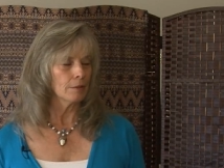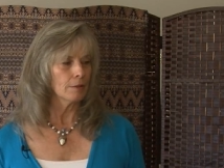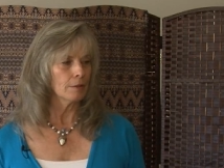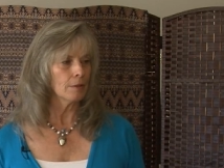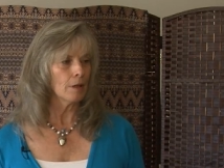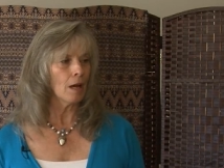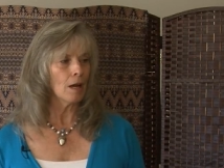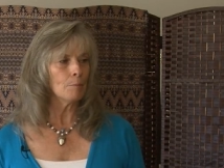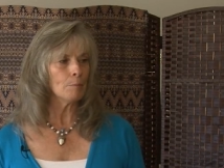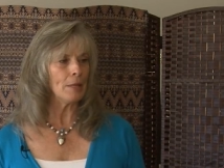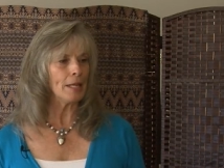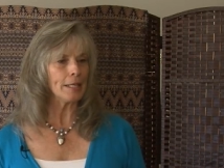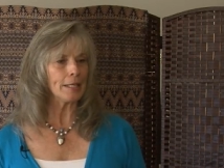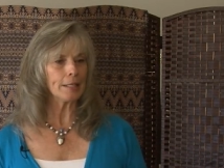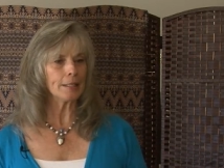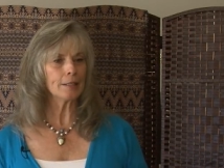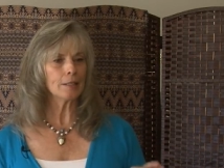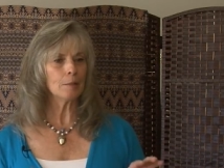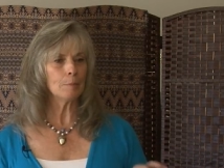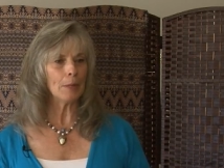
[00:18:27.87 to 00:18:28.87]
not
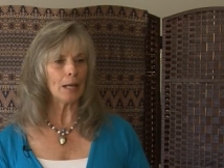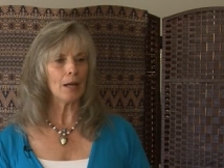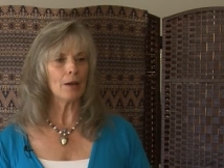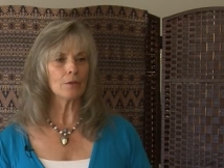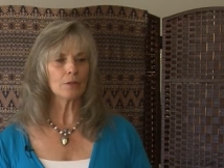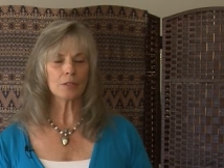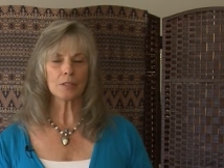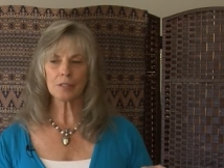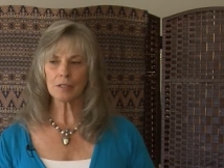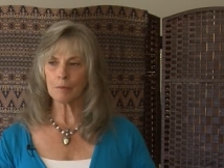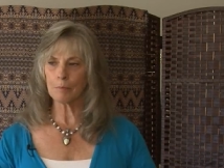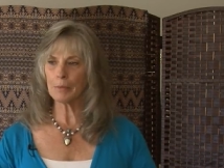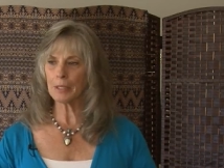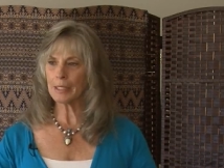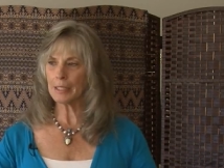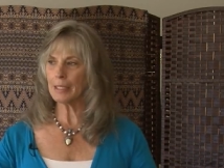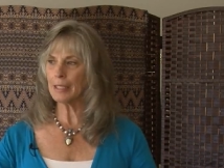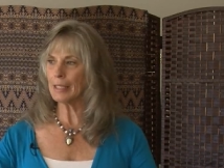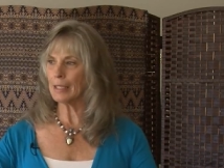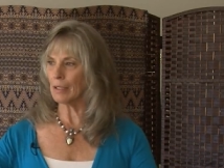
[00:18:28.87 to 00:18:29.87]
making it about
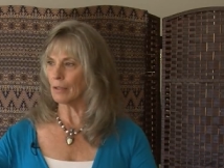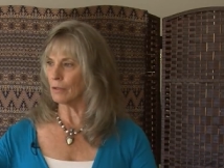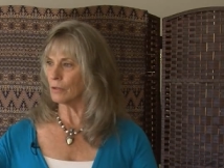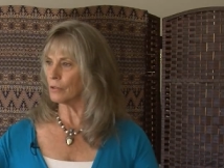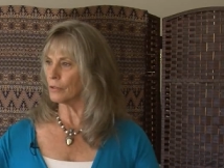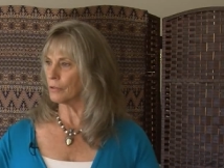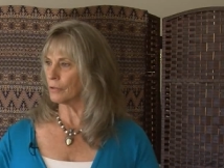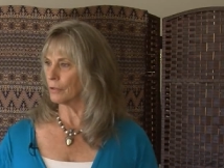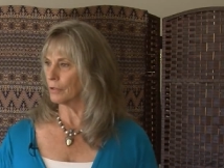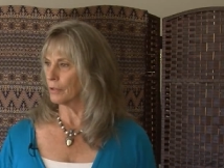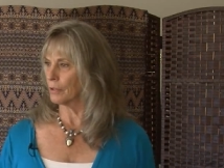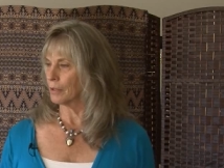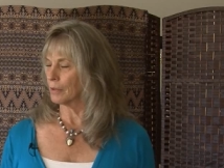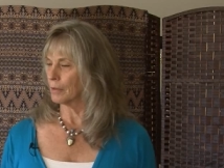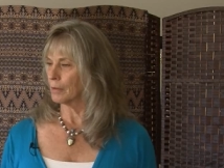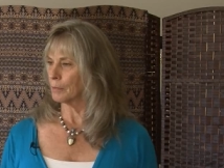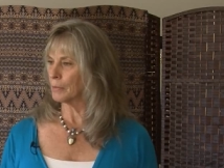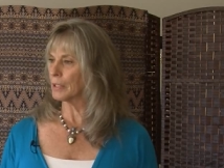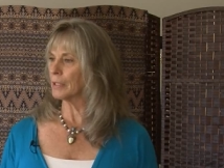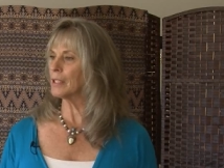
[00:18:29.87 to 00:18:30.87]
somebody else,
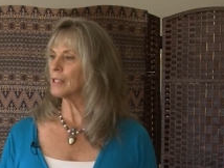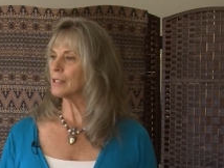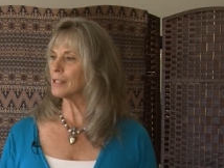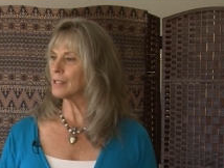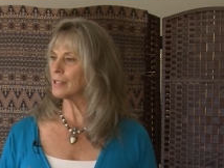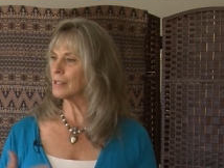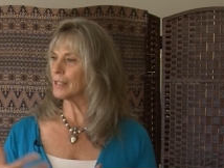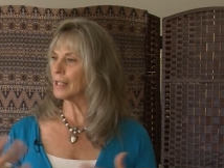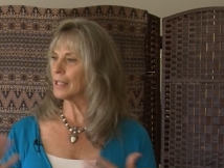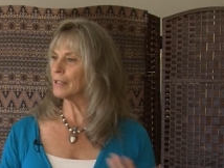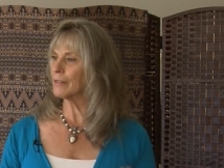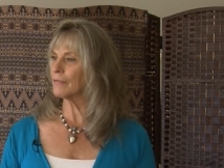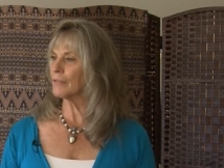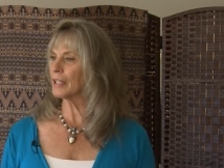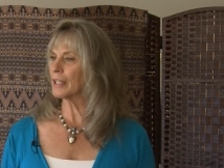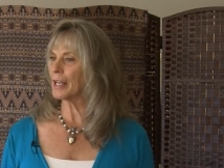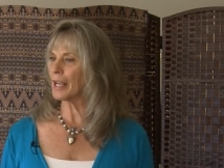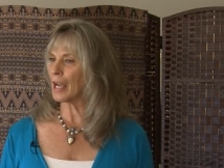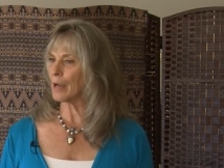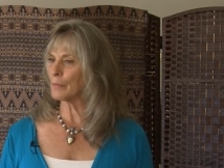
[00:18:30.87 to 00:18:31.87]
but let's just say an
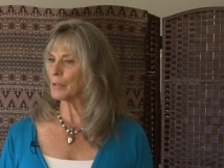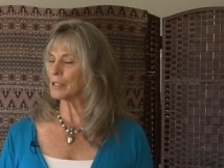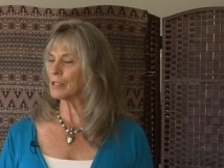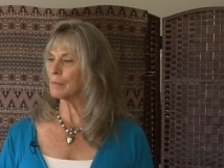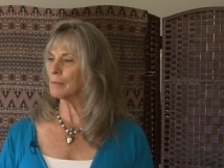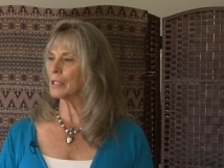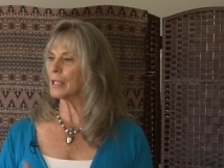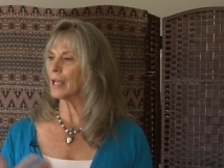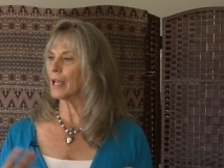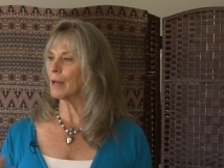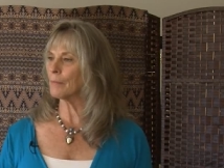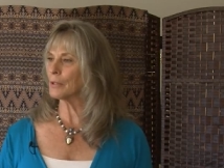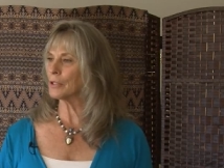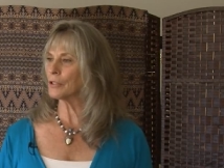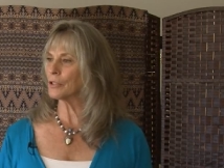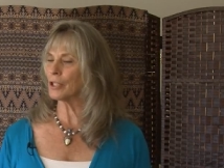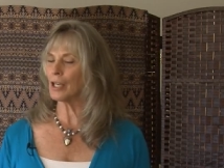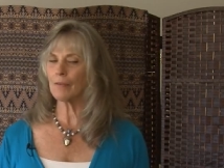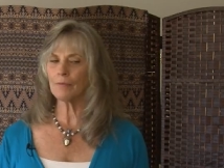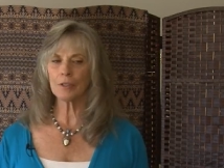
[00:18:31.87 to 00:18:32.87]
event happens, something happens,
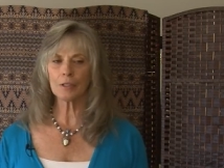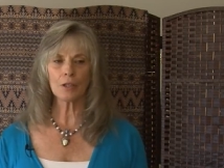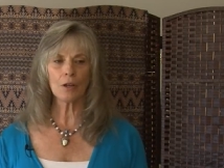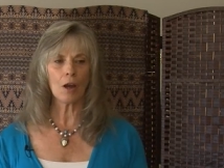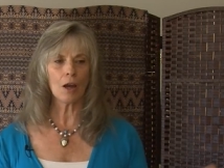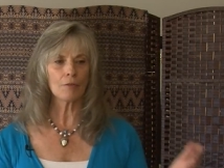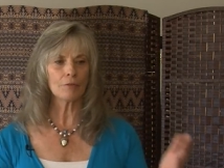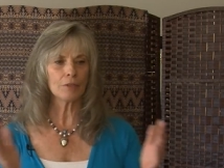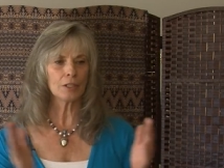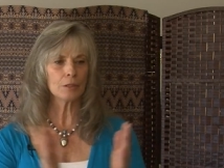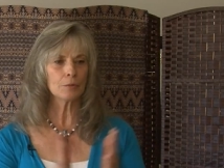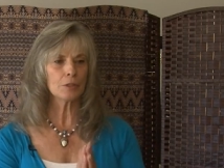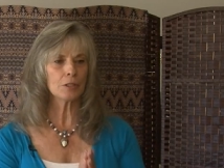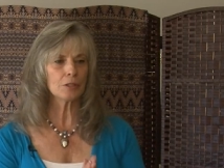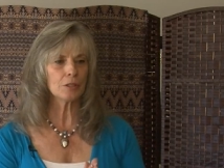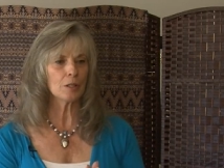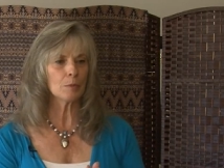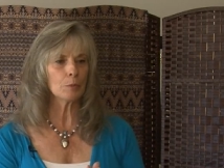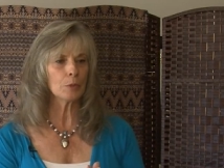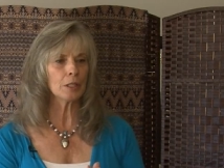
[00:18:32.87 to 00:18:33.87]
you have a conflict with
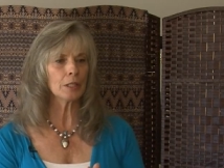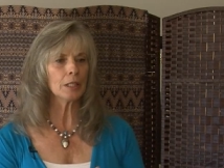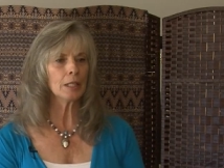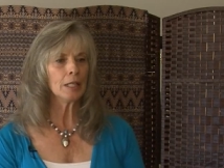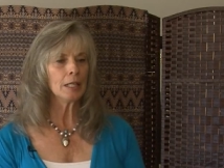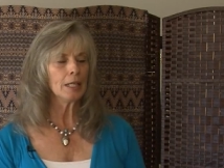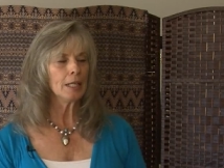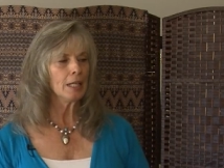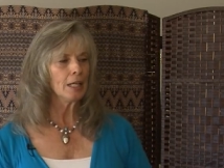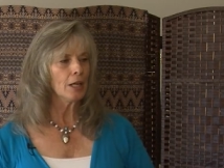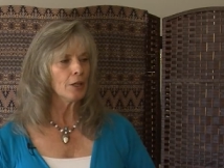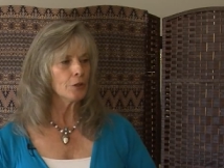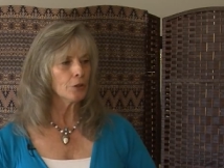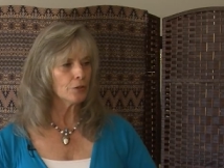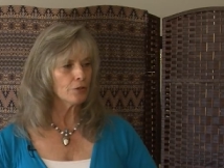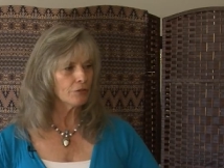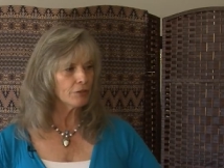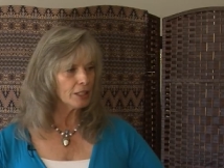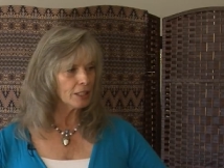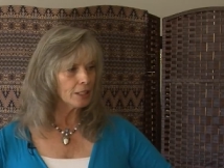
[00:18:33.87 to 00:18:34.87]
someone, and you're
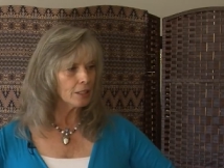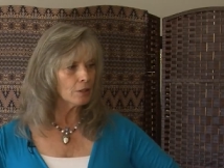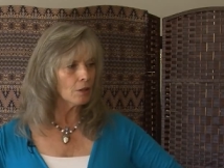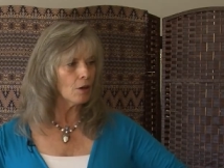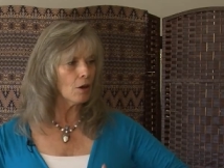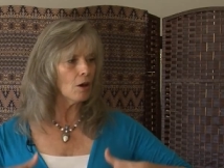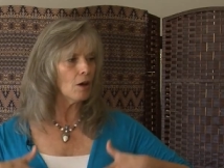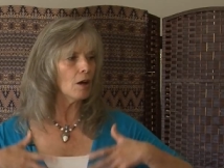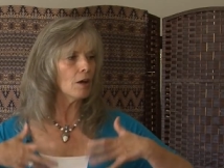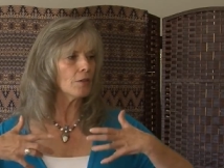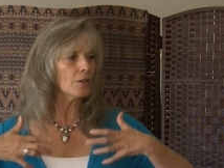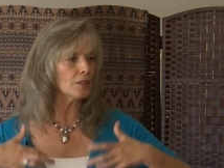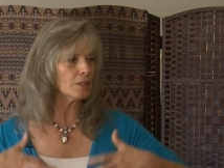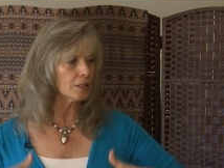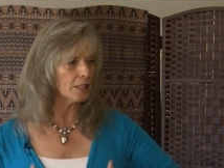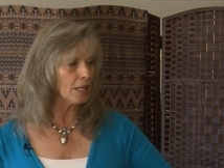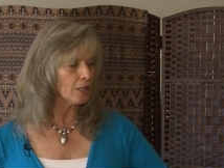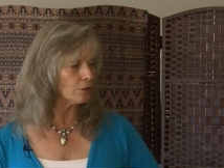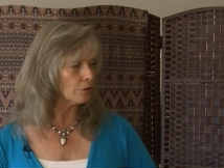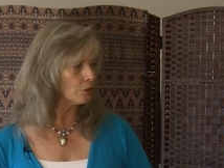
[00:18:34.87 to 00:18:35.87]
feeling all
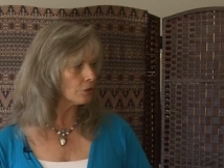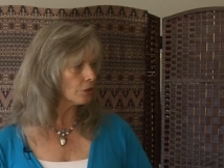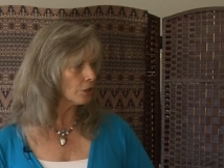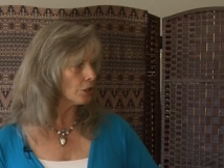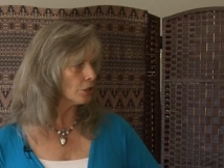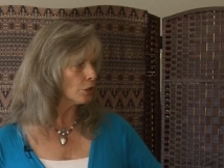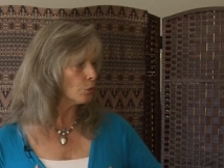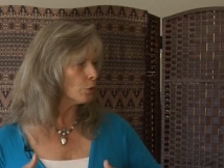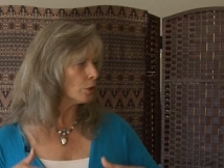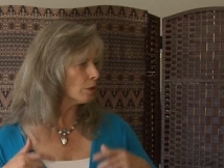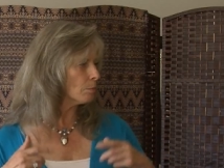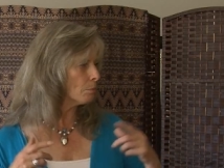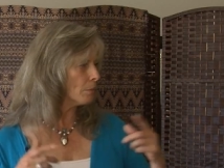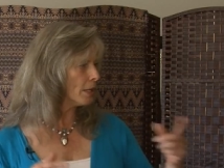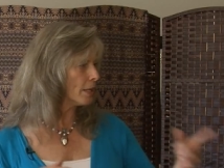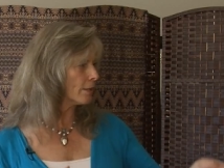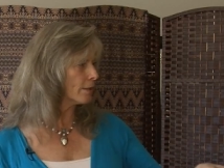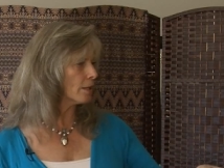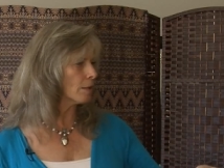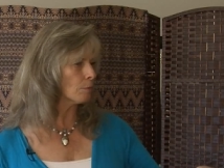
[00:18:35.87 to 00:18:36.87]
this energy and you want to
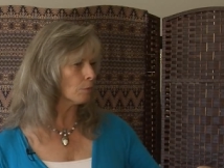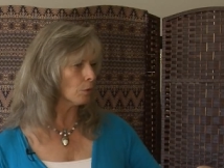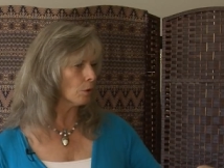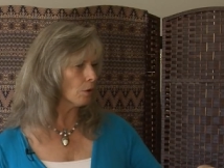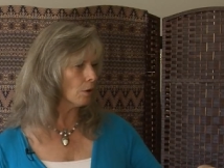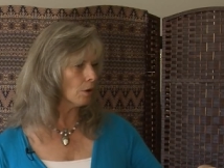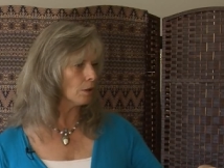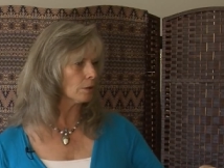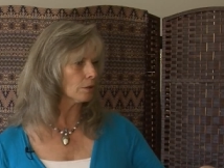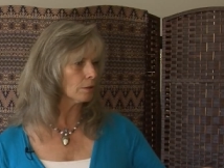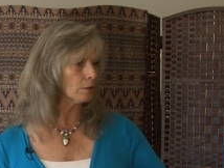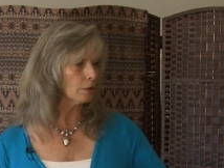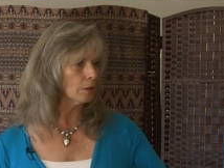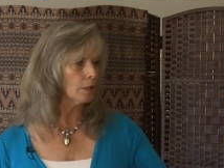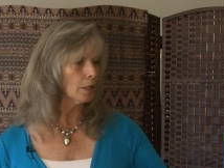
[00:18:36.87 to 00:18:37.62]
make them wrong.